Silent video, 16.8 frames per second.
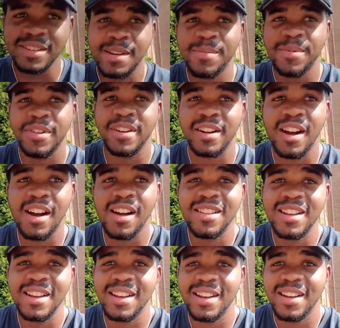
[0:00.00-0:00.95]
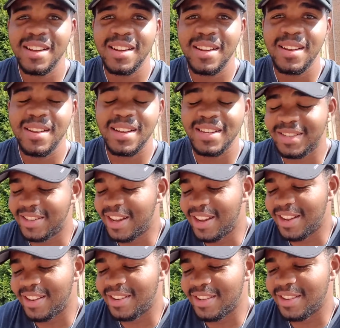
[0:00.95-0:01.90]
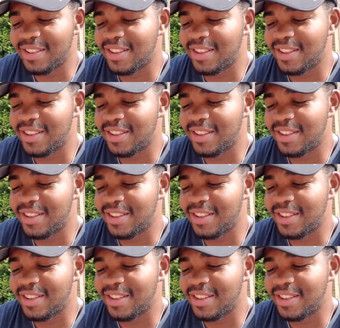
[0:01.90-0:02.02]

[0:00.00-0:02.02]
upward at all, it's done.